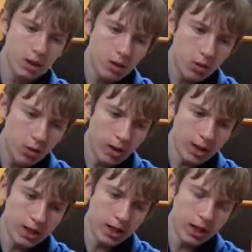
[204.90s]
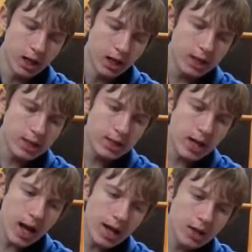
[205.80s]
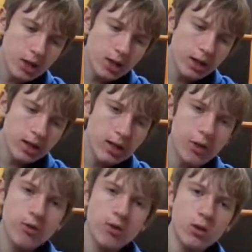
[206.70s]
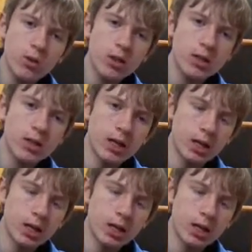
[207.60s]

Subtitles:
Quality. This is actually a different quality,